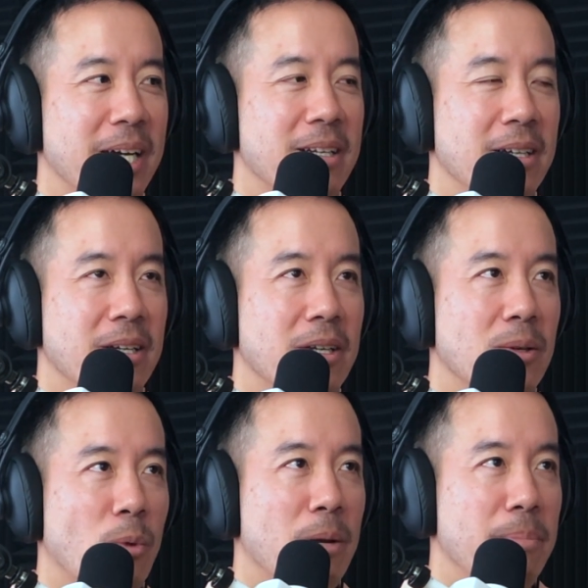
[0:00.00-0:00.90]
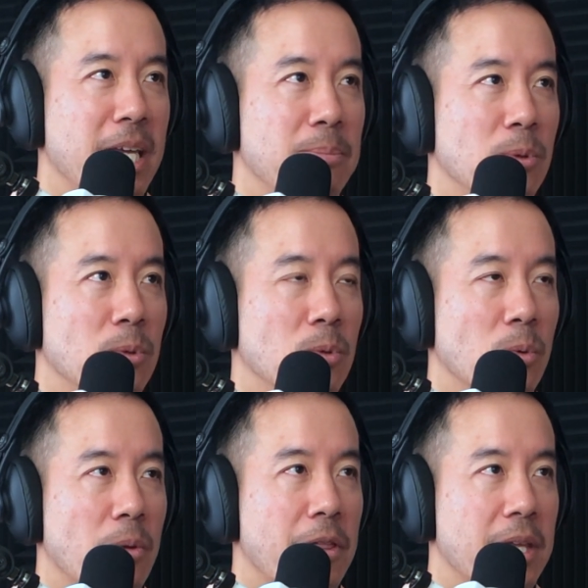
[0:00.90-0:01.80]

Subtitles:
But when people